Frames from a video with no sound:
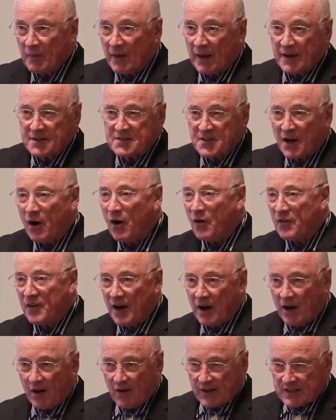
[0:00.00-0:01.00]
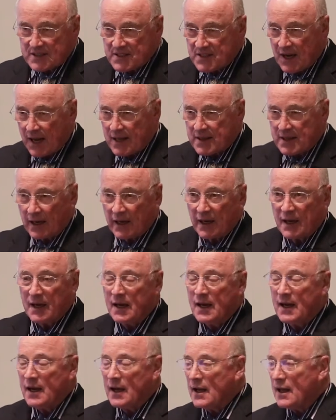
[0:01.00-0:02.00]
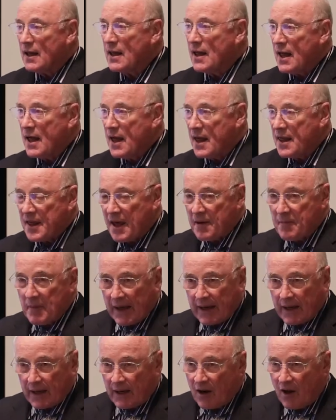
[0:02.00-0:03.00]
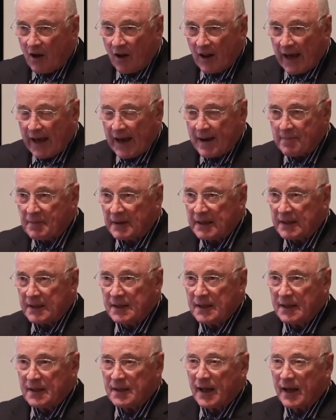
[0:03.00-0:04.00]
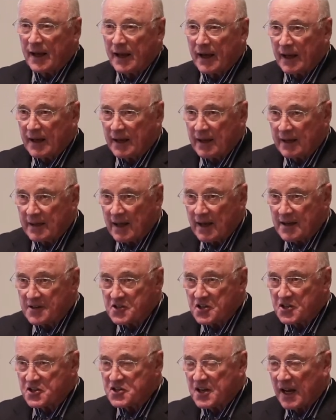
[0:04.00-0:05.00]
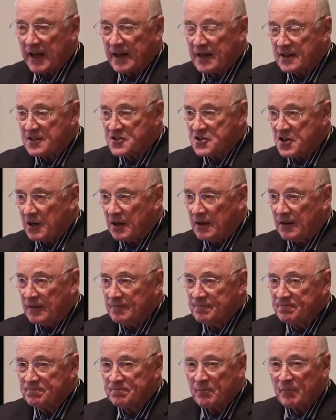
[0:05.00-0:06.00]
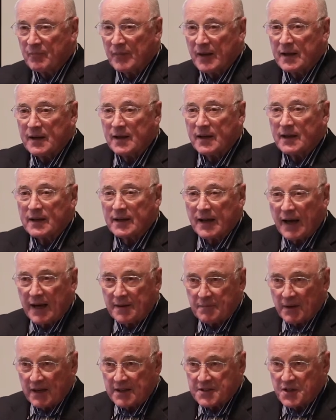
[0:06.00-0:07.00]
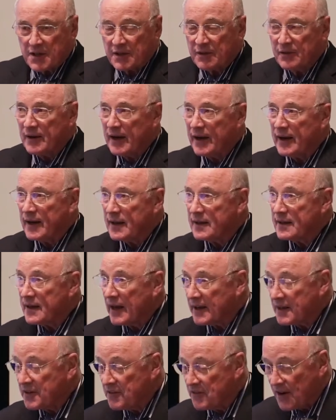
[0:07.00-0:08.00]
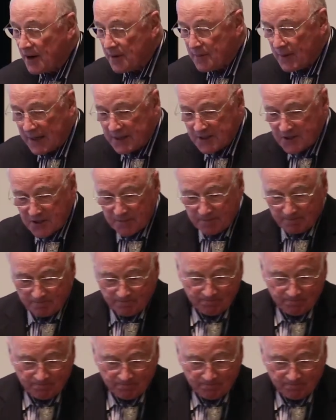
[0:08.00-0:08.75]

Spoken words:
They say, oh no, it's nothing. They make it all happen. They sustain us all. God bless you, and thank you very much.